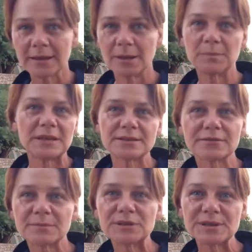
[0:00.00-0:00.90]
a piece
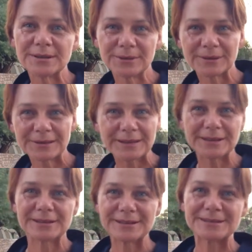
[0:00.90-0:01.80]
of material
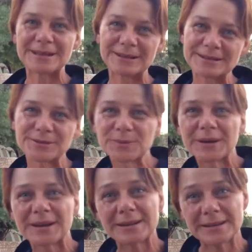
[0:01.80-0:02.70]
and it can tell us
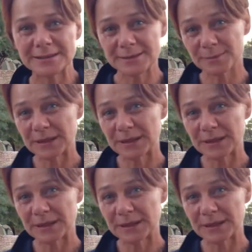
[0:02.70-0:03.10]
what it is.